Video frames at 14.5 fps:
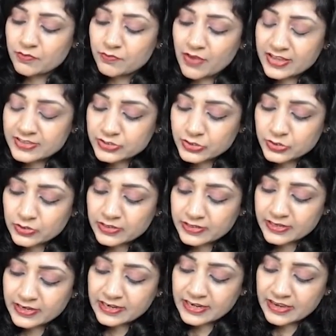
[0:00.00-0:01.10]
Vascular
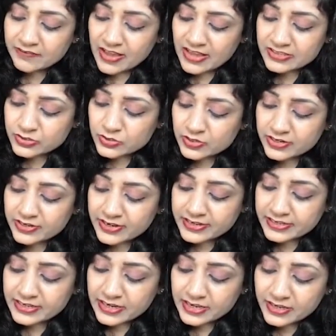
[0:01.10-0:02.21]
and avascular
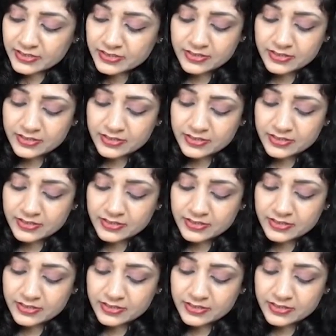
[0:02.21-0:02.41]
retina.